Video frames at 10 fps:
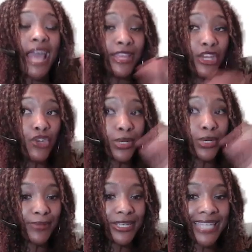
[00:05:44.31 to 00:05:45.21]
and then you can
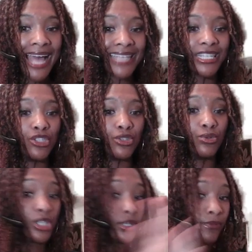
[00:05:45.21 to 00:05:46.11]
split test and
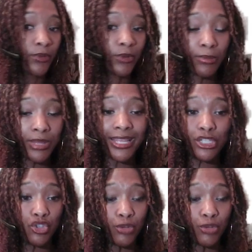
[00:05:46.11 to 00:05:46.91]
just completely